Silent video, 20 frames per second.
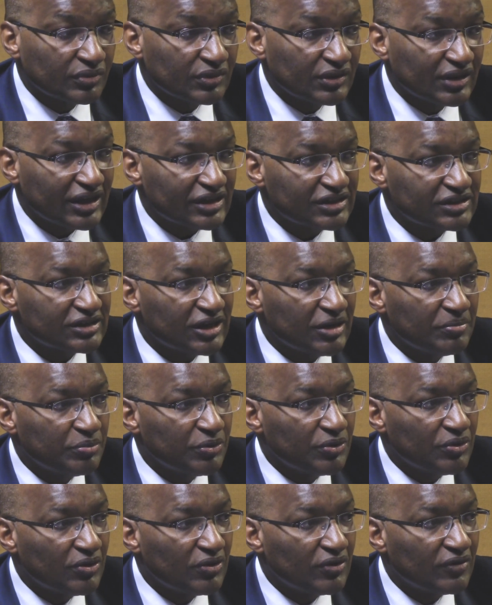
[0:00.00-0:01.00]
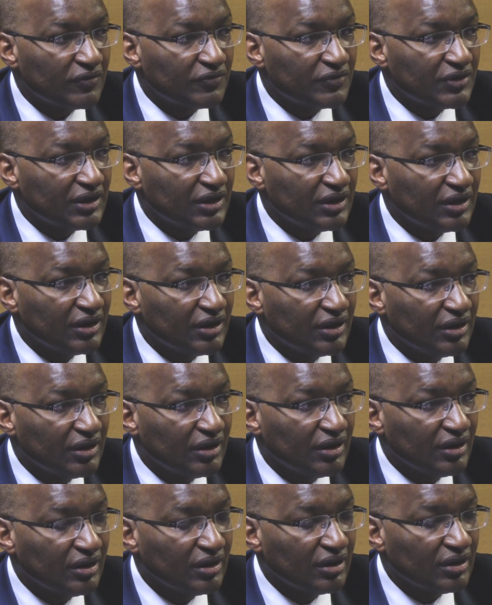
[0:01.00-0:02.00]
The example of
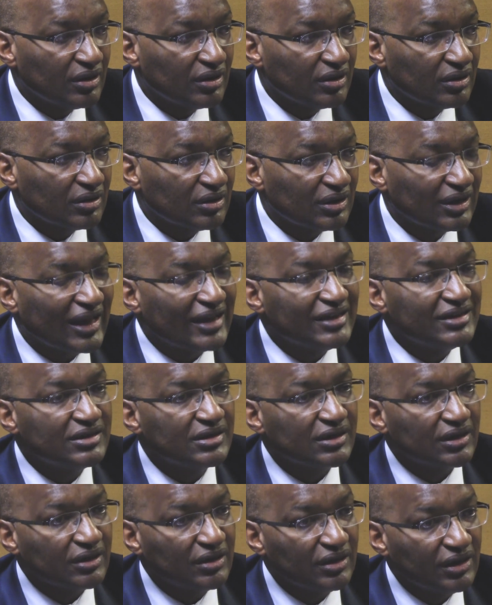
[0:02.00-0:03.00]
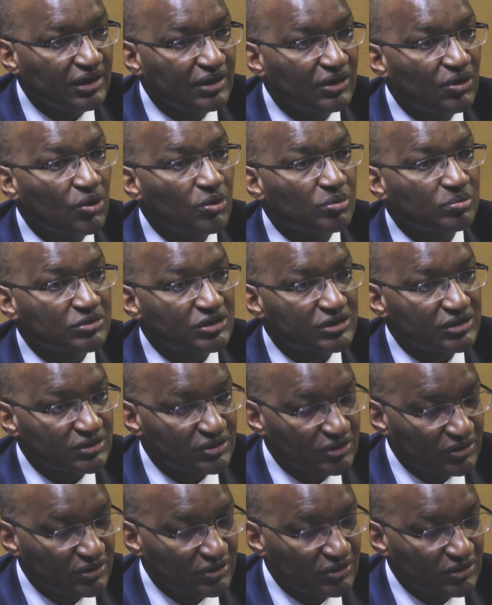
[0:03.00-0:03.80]
the lighting in homes.